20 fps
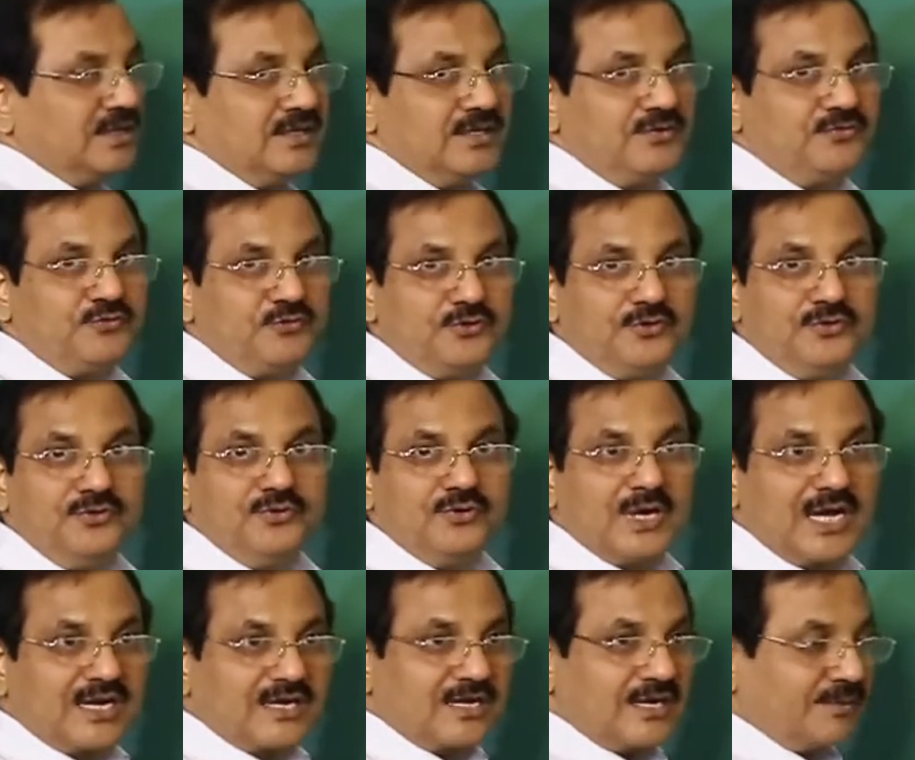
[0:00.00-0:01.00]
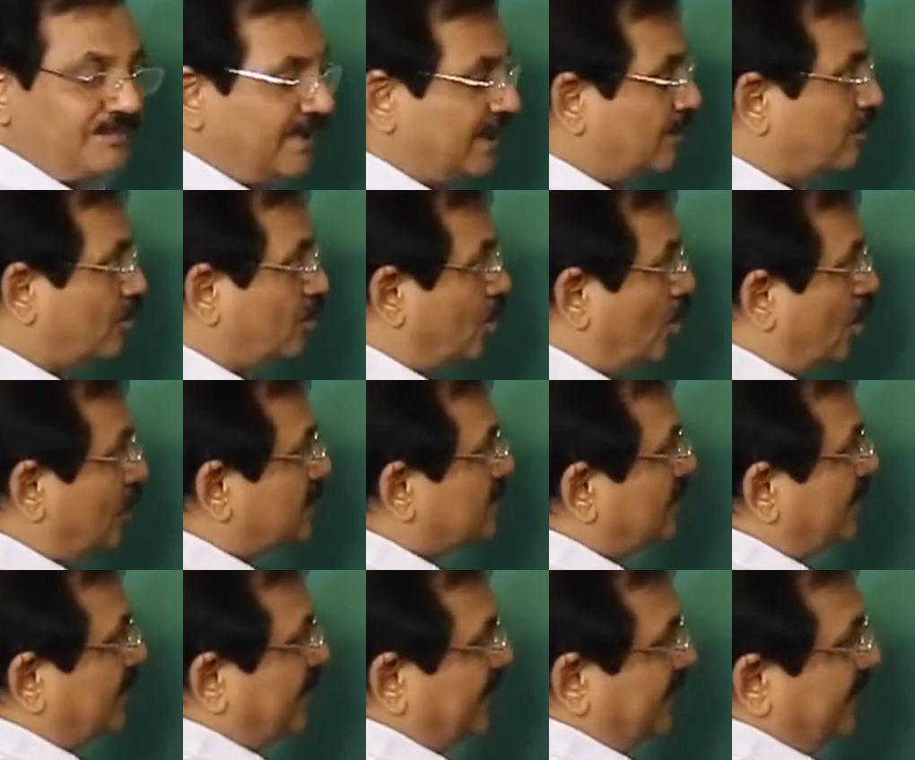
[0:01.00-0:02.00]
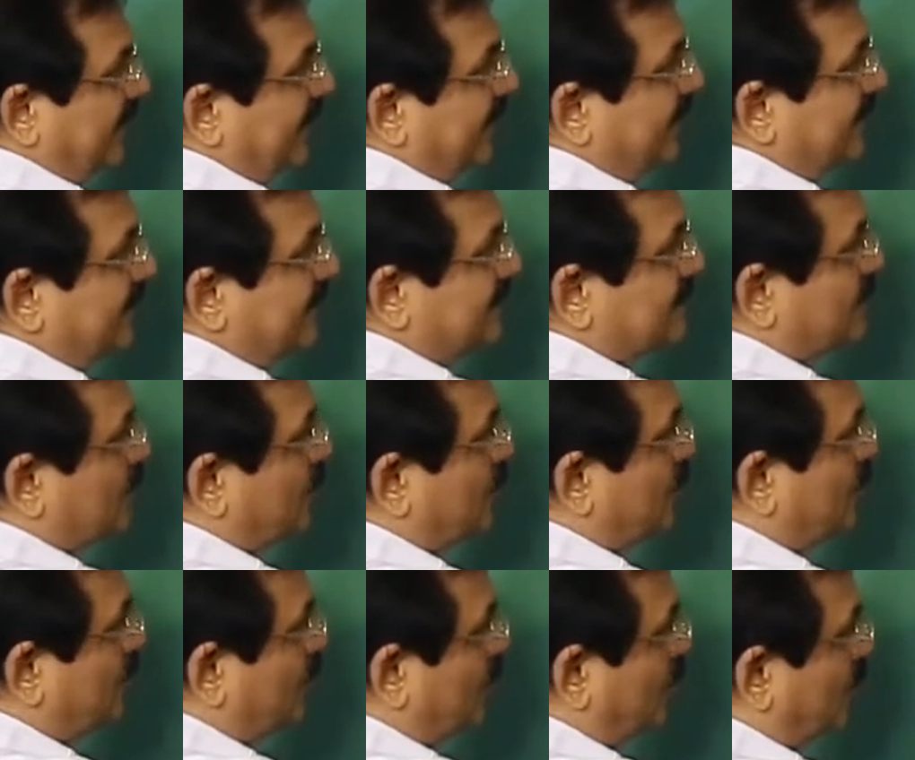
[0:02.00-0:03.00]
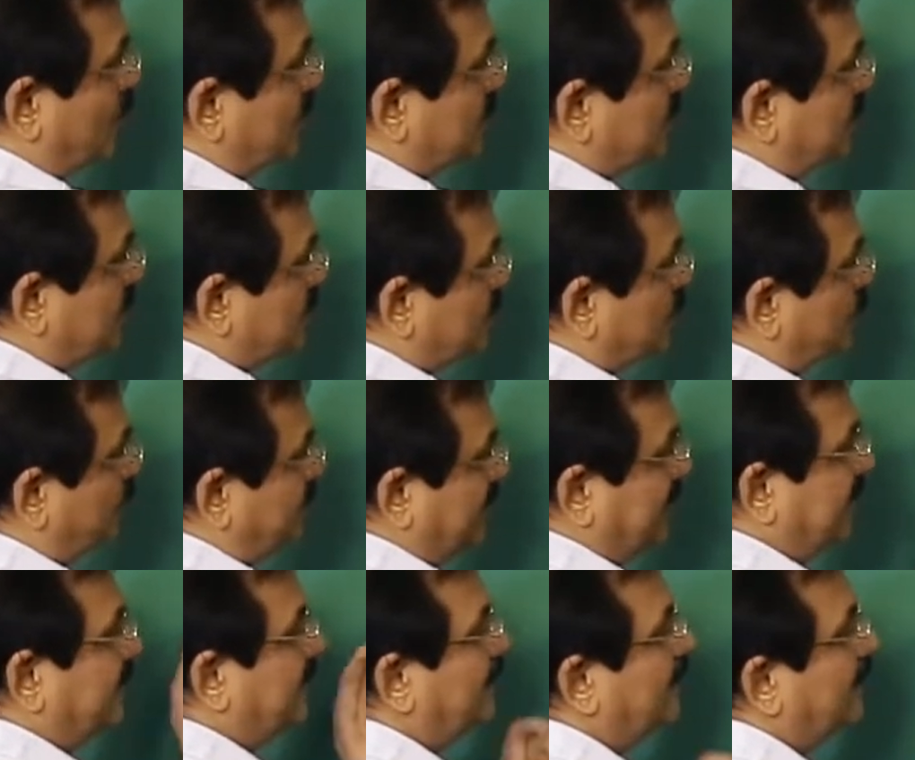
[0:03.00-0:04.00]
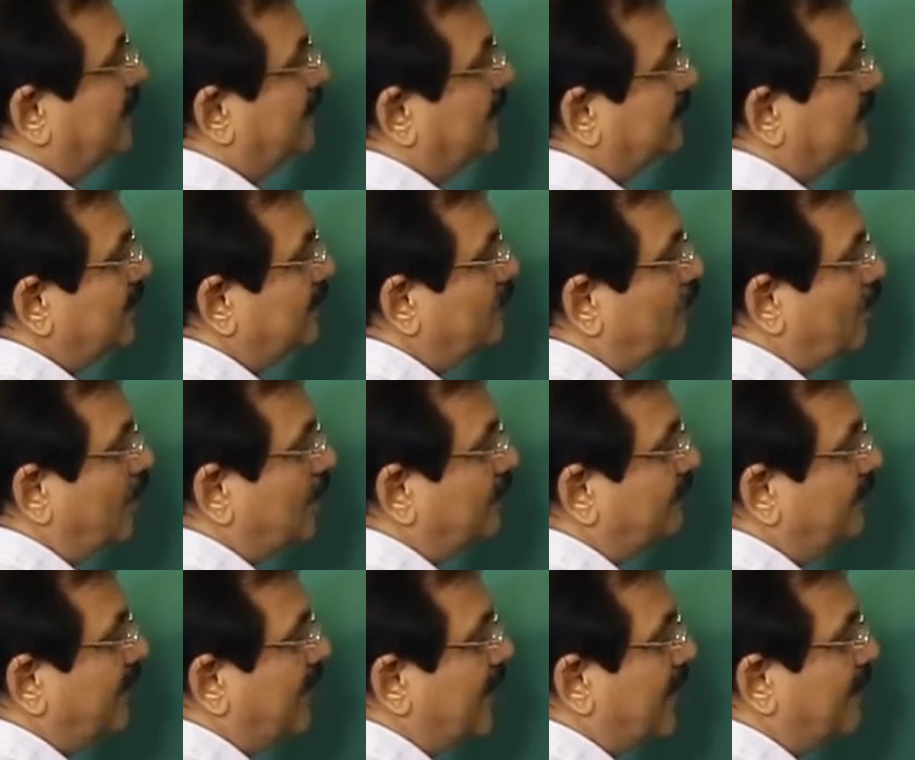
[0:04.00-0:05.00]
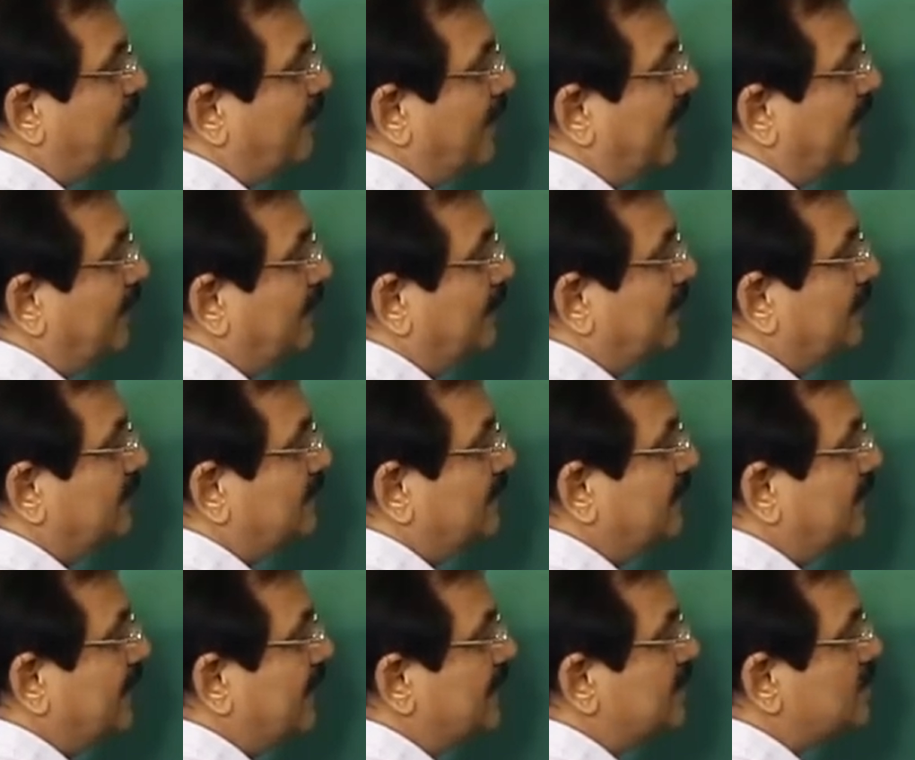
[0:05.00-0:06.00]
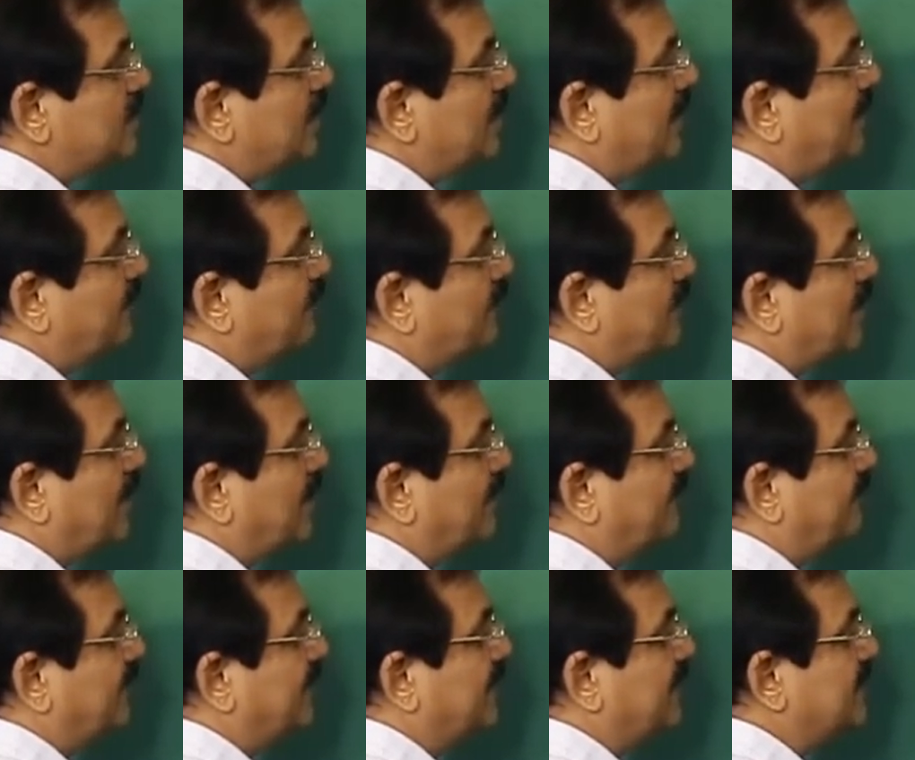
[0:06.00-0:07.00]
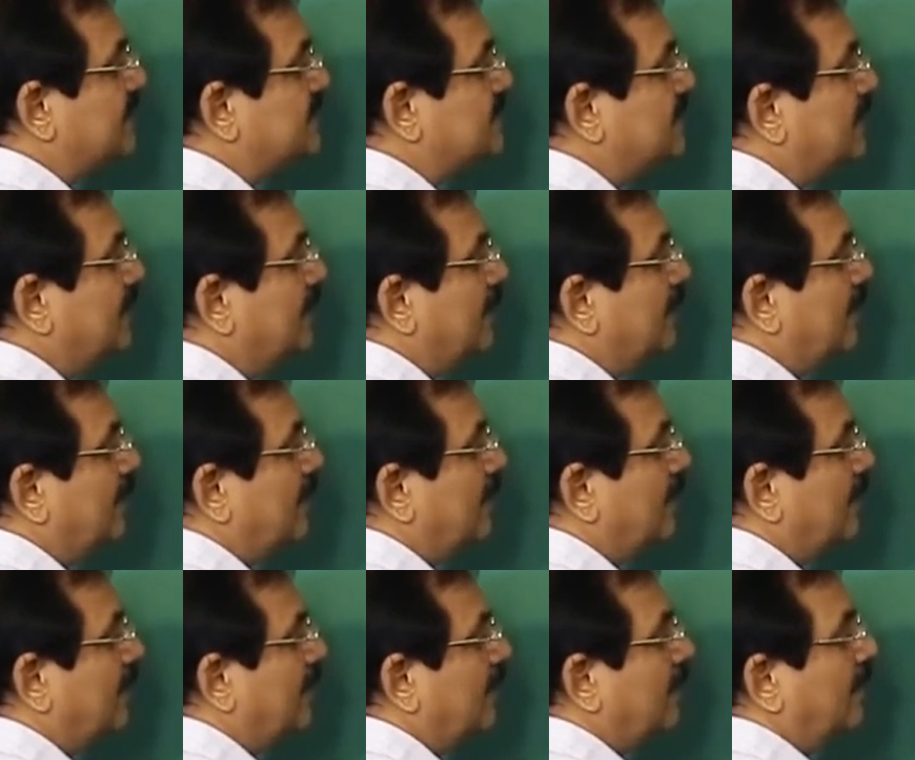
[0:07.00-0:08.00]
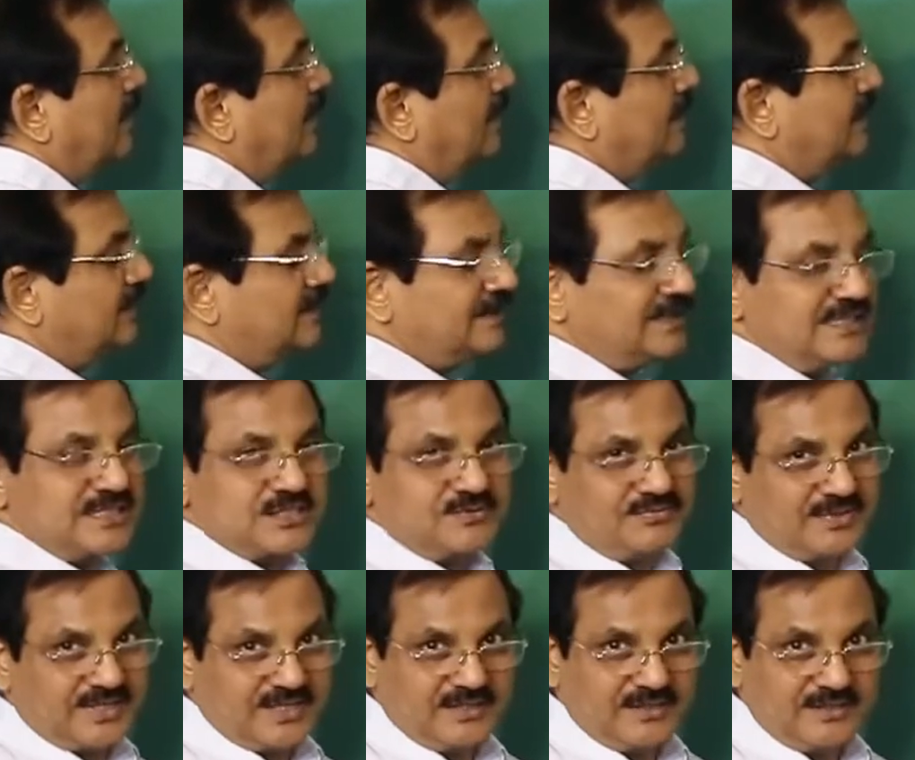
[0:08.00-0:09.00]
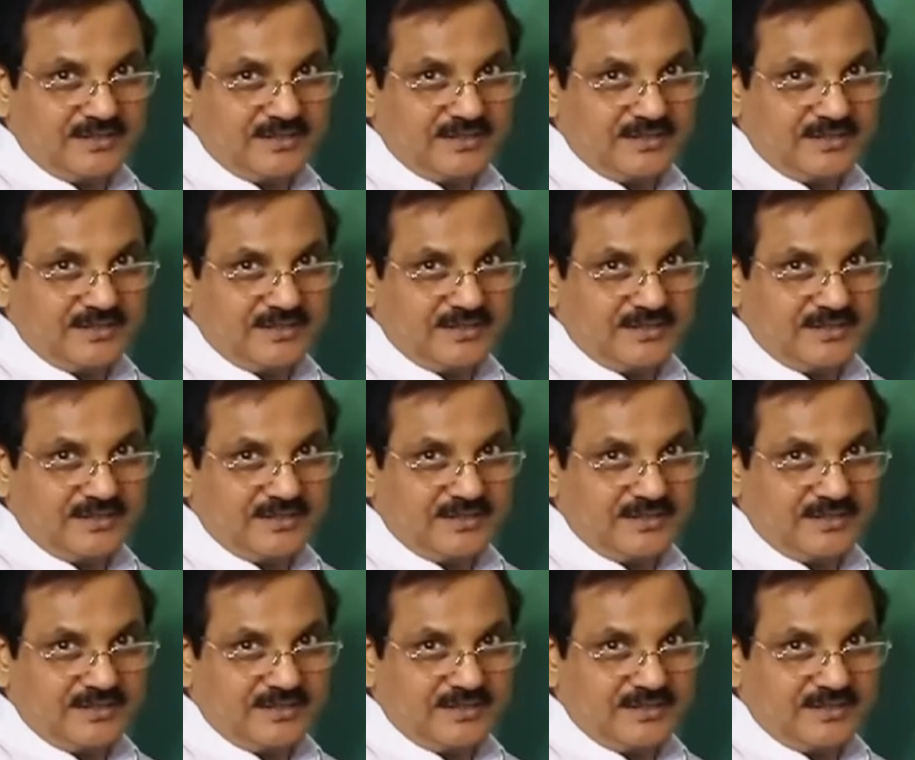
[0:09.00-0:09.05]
if you are coming closer, A is closer to B, then what will happen? The nature of curve is in this way.